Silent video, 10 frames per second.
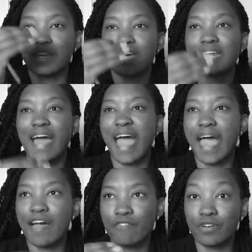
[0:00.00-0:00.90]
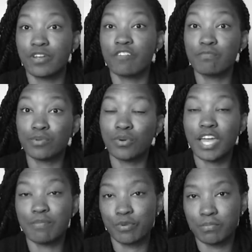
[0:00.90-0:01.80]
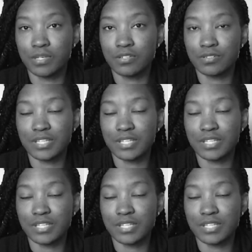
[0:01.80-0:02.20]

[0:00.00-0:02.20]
And I have enough Blue Apron meals